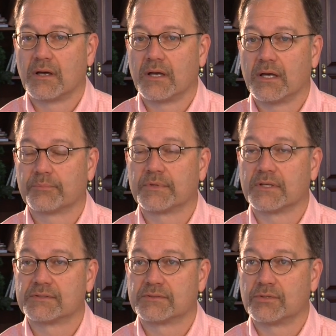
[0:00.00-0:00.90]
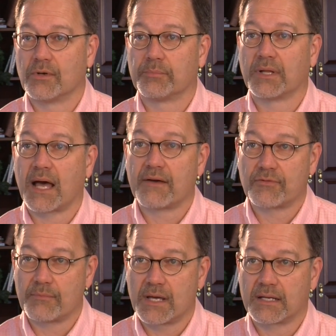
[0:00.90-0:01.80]
helped us to apply
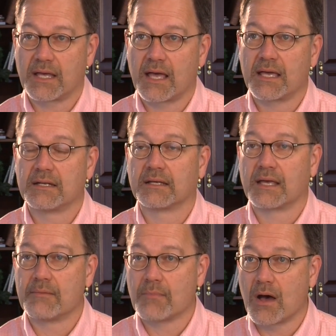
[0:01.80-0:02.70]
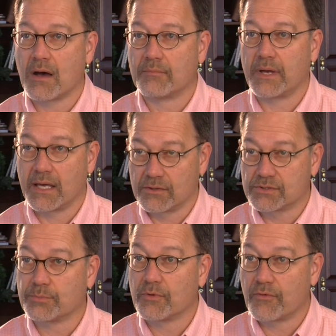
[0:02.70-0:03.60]
for Medicaid and get Mom
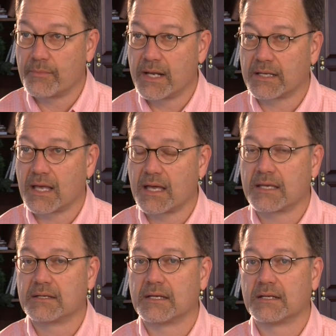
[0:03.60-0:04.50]
eligible for Medicaid,